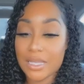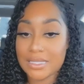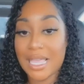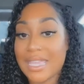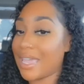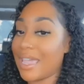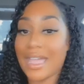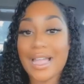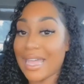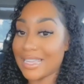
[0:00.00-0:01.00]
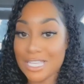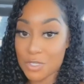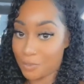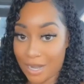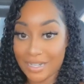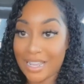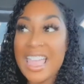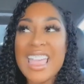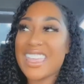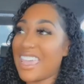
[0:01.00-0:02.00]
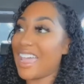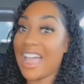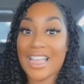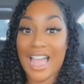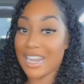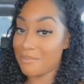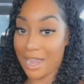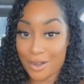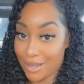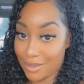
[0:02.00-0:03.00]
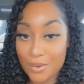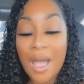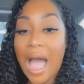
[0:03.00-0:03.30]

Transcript: and say, Yeah, I gotta get you pregnant. Yeah, I gotta marry you.